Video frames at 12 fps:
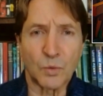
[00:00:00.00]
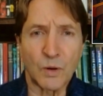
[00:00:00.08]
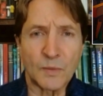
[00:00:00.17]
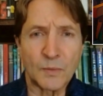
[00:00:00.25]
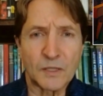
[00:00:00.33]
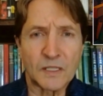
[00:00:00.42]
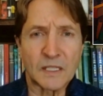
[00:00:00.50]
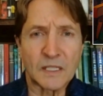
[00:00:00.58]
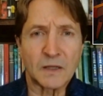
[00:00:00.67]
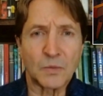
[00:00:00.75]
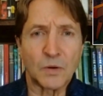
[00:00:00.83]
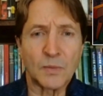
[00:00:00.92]
for women,
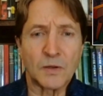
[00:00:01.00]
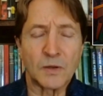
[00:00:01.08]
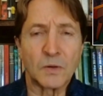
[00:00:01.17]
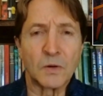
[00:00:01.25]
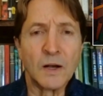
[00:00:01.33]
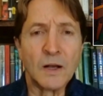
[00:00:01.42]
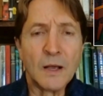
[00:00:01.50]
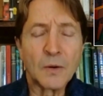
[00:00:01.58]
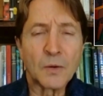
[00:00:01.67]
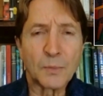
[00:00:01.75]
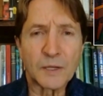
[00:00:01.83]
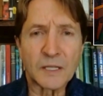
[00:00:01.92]
particularly women who
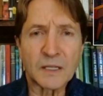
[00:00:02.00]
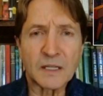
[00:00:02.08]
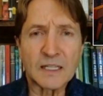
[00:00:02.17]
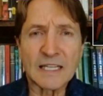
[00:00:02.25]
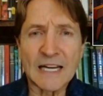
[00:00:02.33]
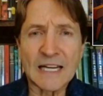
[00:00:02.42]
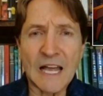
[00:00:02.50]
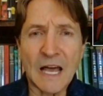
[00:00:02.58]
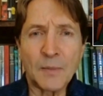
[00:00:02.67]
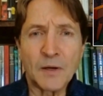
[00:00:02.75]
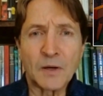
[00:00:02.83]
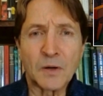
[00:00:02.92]
were particularly
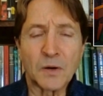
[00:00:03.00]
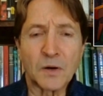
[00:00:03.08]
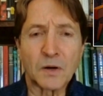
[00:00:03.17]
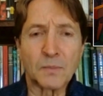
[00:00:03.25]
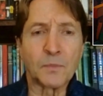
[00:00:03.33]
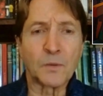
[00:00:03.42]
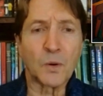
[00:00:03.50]
dynamic or